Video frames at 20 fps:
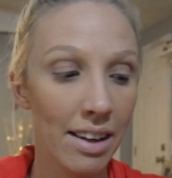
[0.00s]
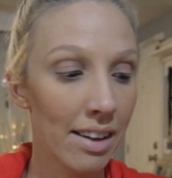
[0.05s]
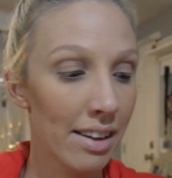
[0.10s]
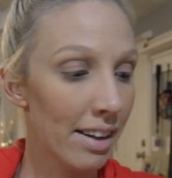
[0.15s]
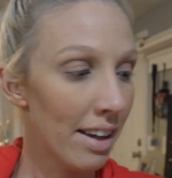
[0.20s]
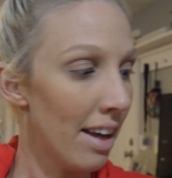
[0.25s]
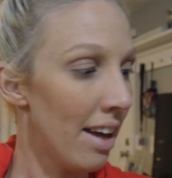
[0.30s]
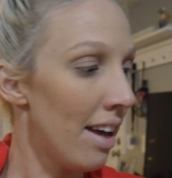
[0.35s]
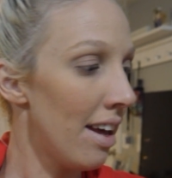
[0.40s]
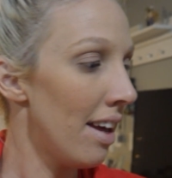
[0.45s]

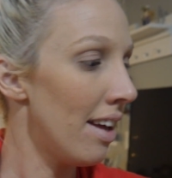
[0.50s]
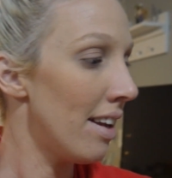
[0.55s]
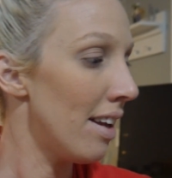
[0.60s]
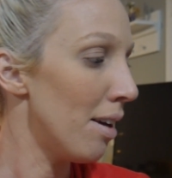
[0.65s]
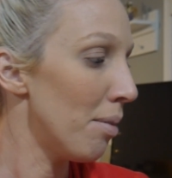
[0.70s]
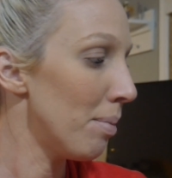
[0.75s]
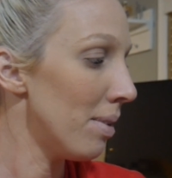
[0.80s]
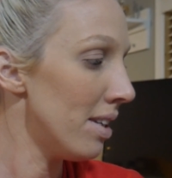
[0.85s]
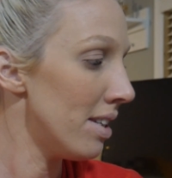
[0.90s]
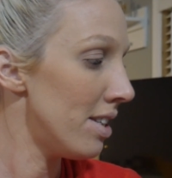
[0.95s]
Okay,
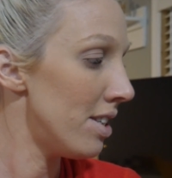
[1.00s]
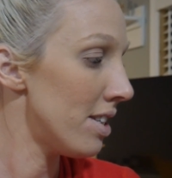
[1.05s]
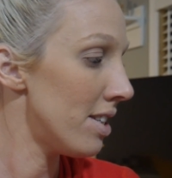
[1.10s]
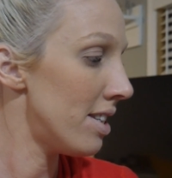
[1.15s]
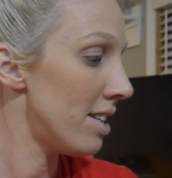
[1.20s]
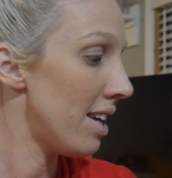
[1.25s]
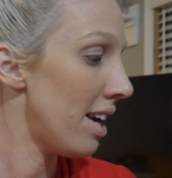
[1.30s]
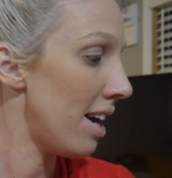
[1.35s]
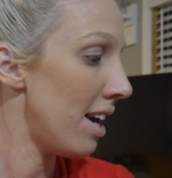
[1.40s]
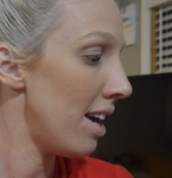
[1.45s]
now I'm going to
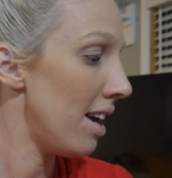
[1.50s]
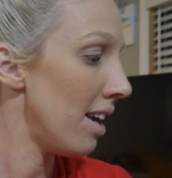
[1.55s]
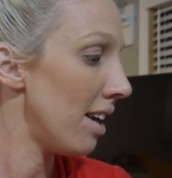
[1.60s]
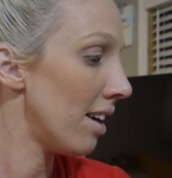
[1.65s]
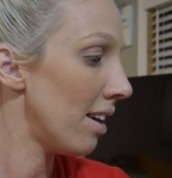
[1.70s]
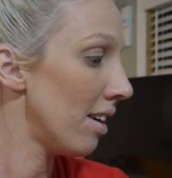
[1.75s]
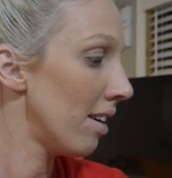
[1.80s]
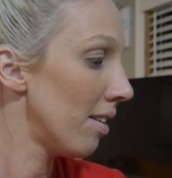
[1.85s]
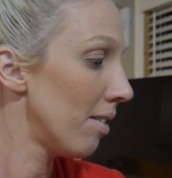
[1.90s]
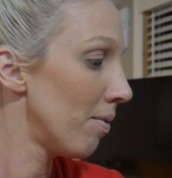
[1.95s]
just
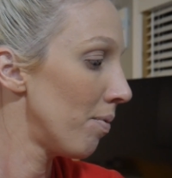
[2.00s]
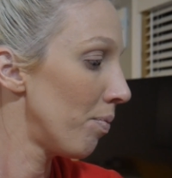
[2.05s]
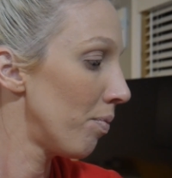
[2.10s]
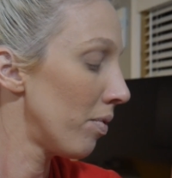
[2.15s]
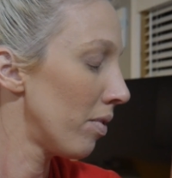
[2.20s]
take,